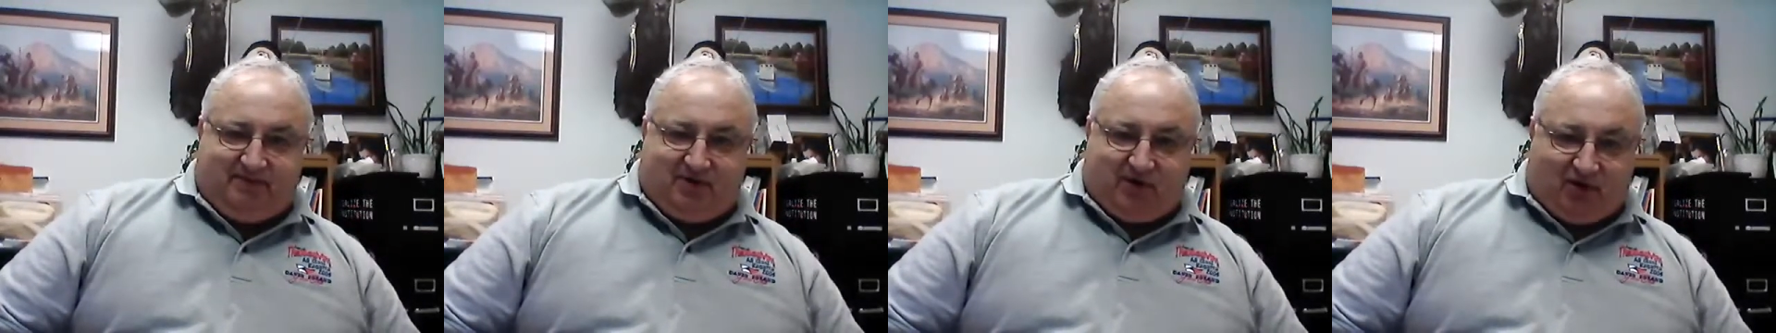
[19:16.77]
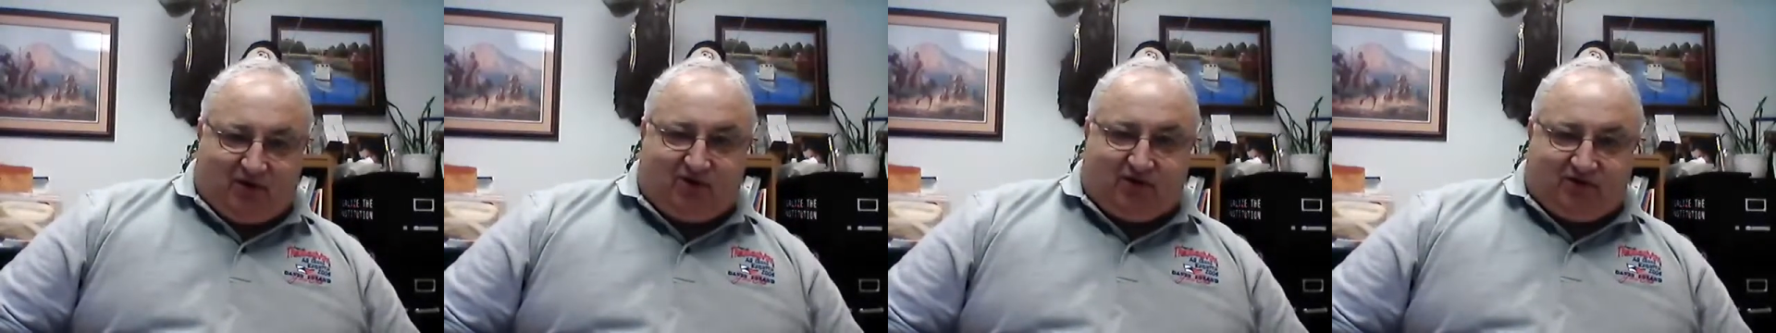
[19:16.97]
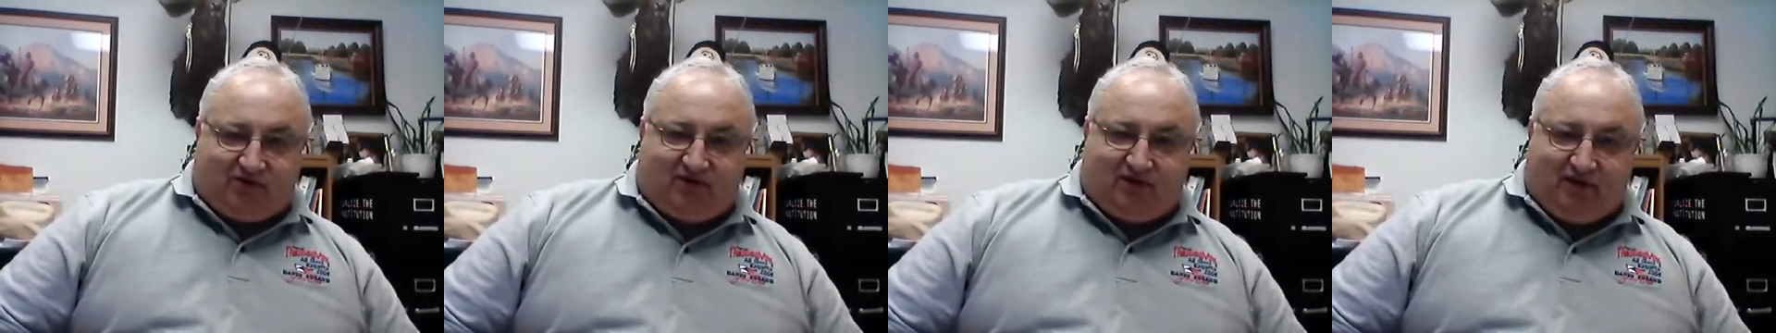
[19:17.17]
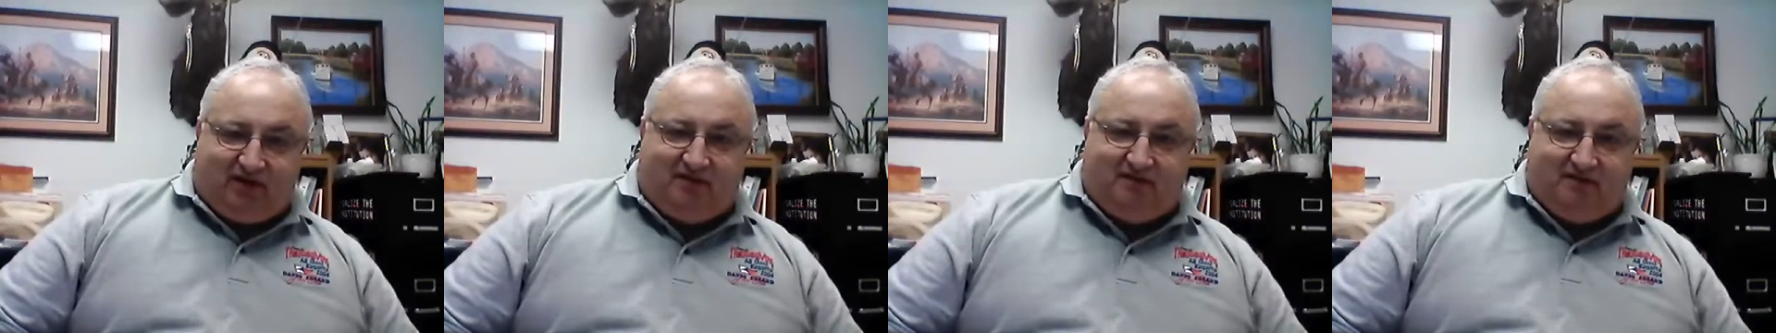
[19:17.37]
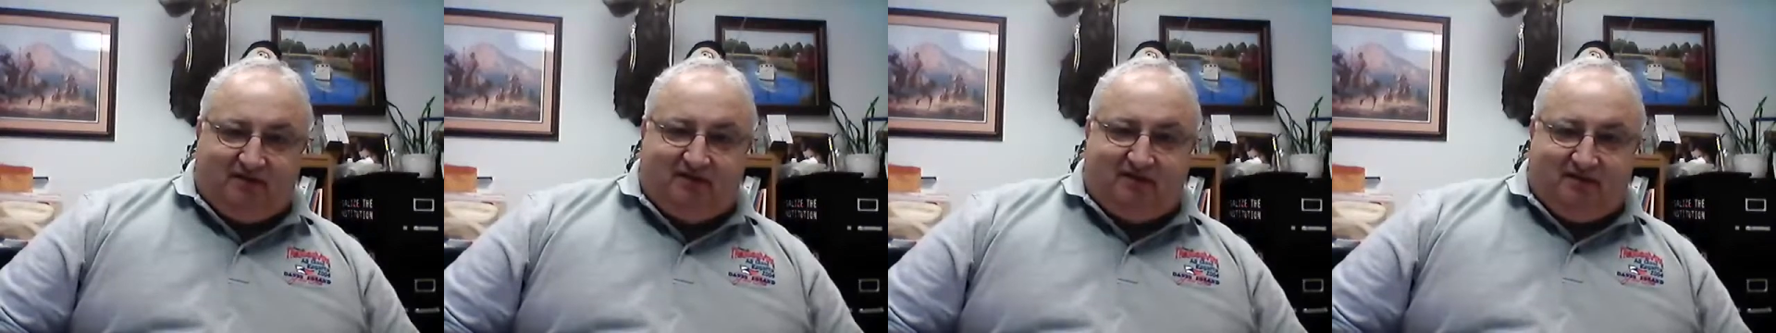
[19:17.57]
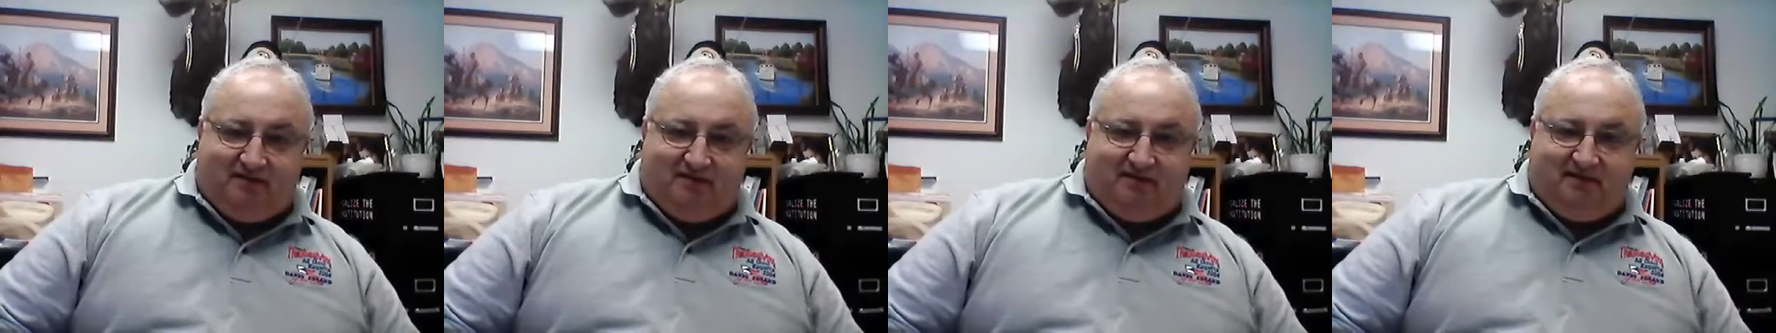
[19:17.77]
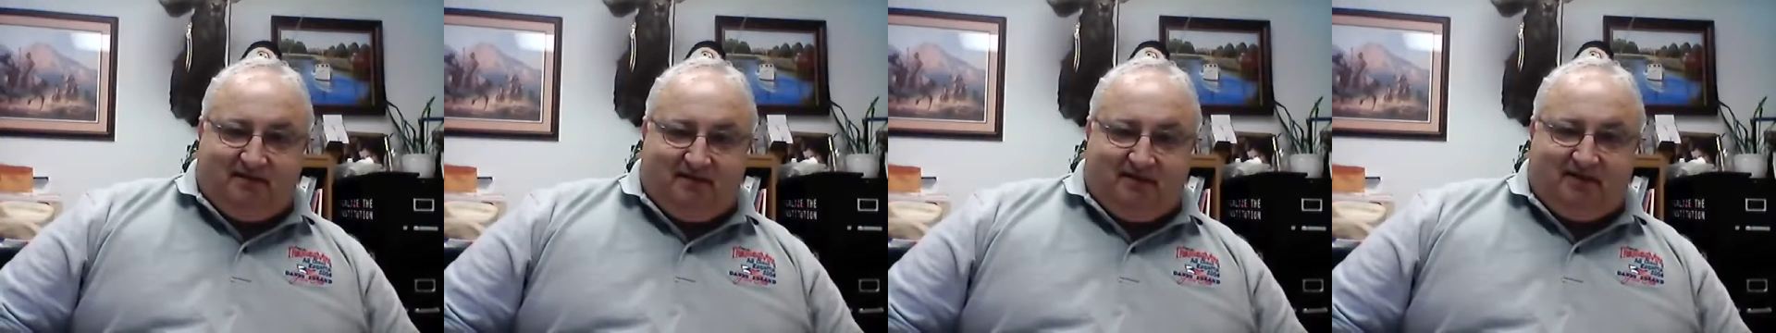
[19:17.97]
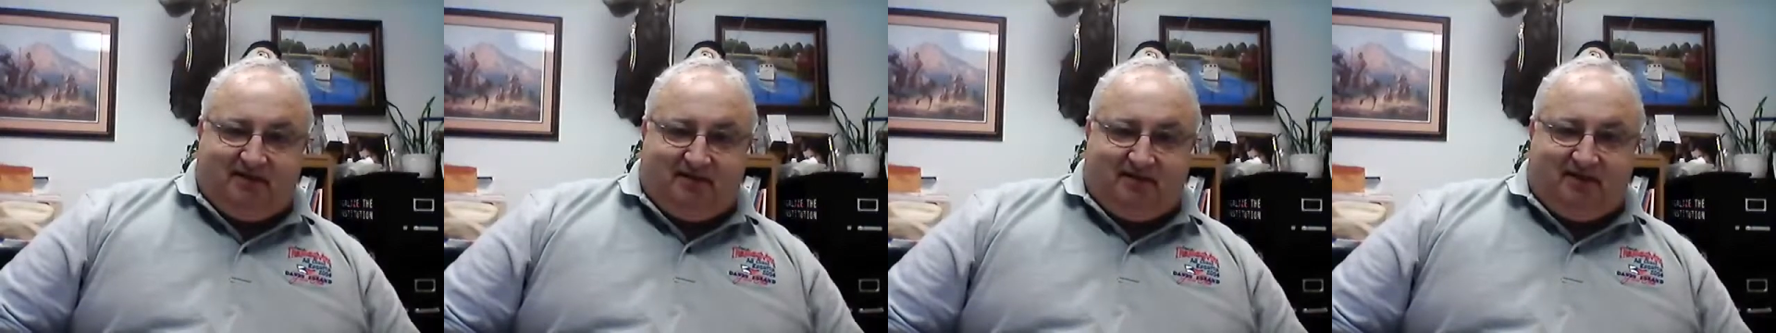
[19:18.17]
currency,
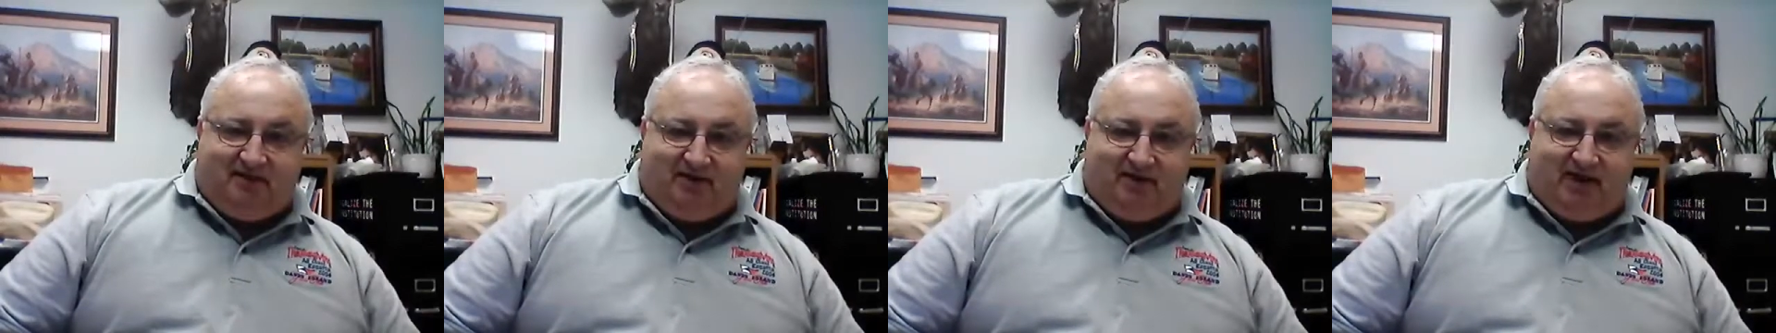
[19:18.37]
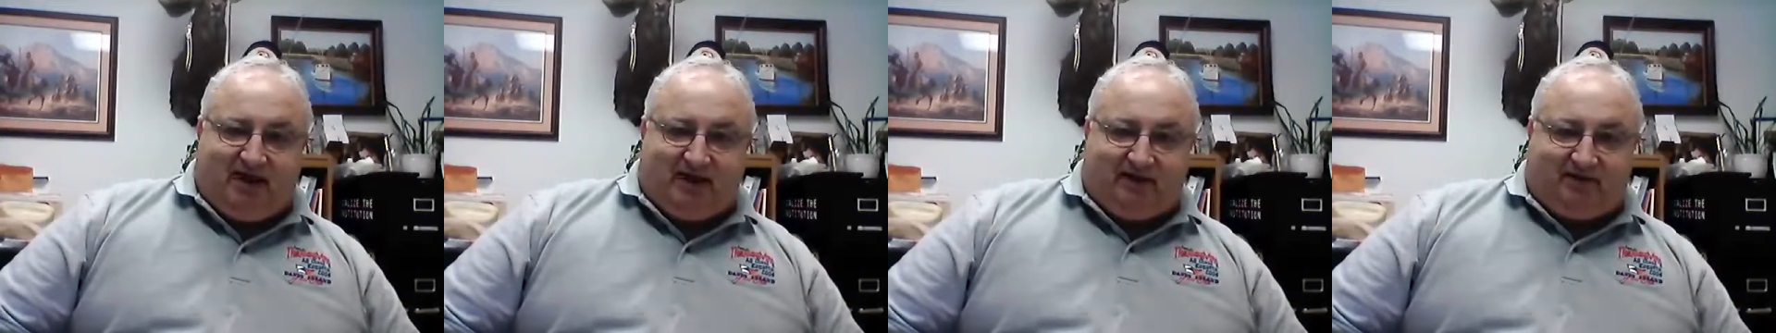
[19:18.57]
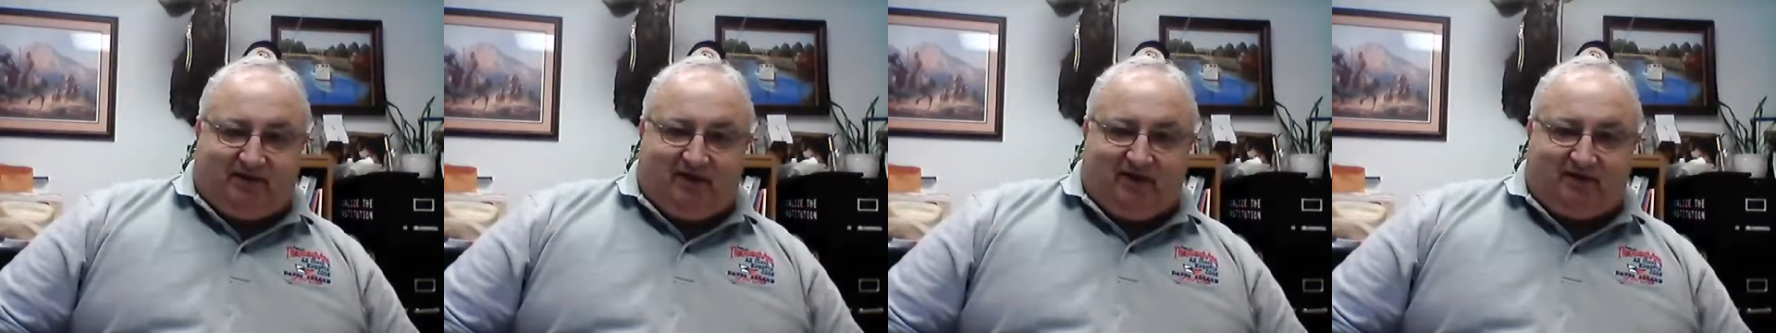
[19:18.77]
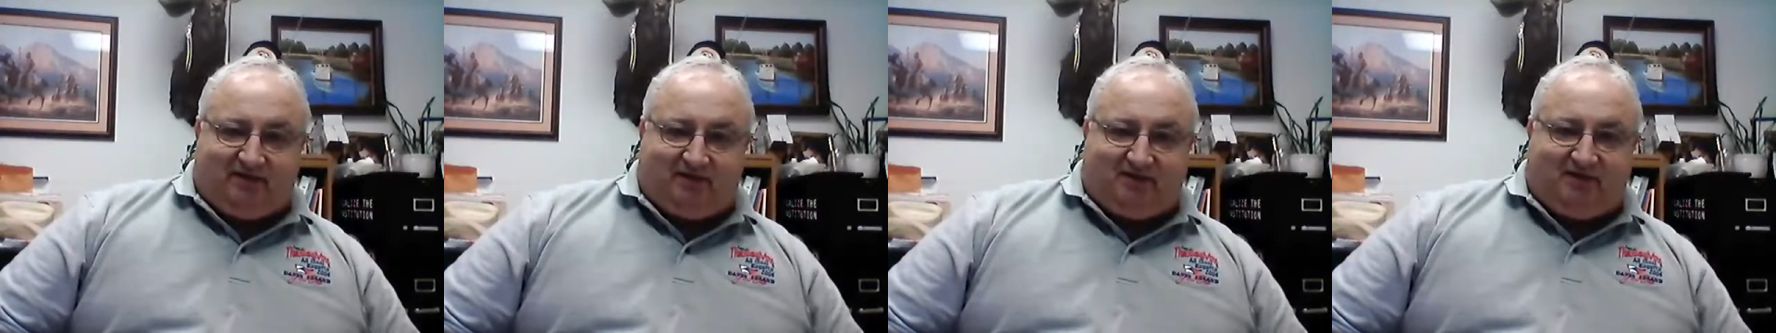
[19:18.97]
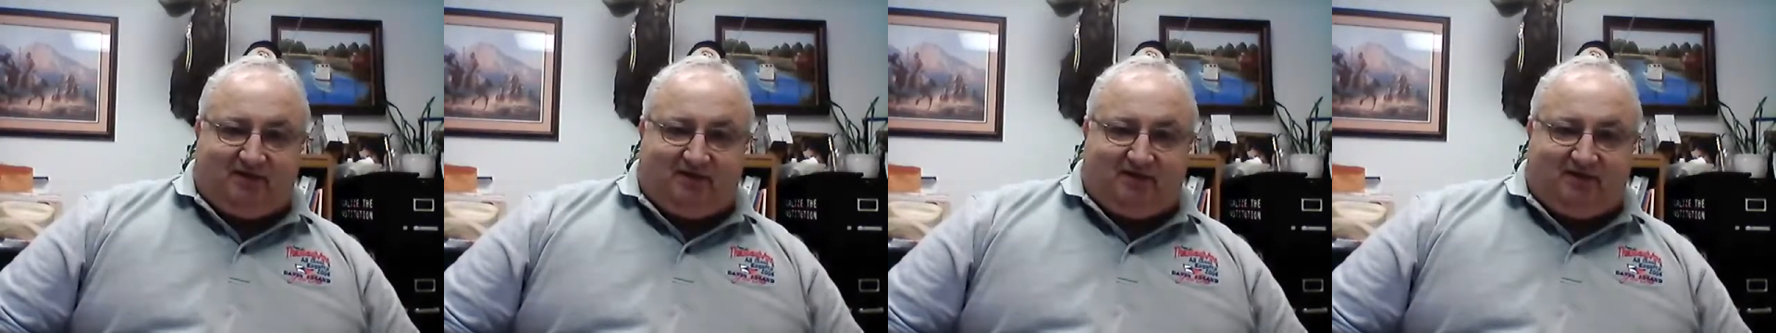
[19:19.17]
United States